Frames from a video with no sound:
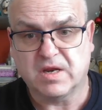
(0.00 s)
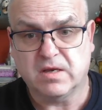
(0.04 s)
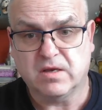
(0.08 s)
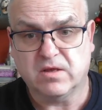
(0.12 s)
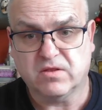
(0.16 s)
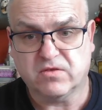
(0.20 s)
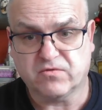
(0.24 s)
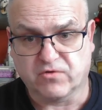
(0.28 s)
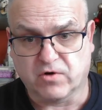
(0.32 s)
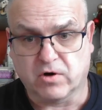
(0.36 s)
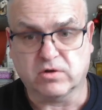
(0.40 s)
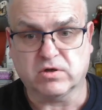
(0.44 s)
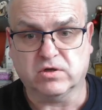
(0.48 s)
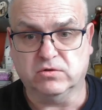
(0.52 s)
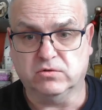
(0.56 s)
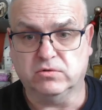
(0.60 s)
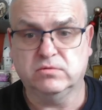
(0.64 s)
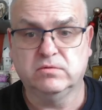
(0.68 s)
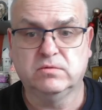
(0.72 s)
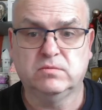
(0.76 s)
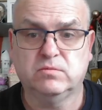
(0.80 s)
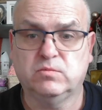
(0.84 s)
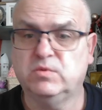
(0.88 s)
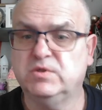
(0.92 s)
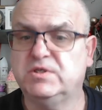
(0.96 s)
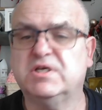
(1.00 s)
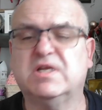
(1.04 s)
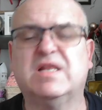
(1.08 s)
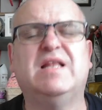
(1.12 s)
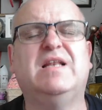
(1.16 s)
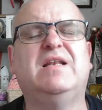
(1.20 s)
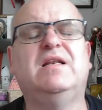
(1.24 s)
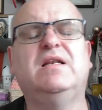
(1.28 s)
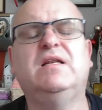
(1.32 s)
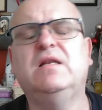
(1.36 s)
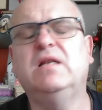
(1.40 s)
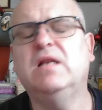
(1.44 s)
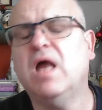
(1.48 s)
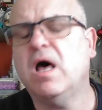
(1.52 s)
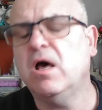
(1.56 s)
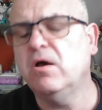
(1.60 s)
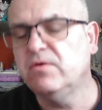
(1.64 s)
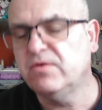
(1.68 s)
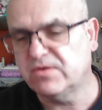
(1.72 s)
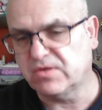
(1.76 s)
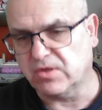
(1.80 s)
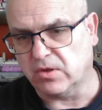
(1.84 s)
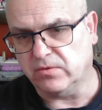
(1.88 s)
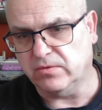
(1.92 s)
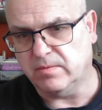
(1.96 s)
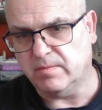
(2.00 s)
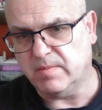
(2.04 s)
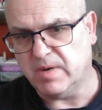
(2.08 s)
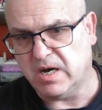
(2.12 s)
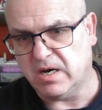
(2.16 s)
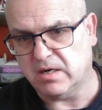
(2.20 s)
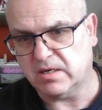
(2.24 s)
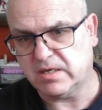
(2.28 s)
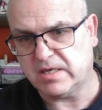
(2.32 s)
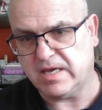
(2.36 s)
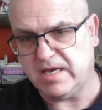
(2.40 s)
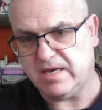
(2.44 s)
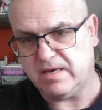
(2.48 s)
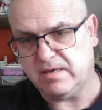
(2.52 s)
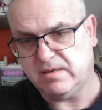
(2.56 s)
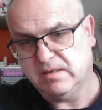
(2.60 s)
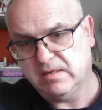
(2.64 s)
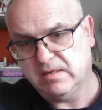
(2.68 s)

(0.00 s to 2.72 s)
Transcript: throttle, which loads on the market,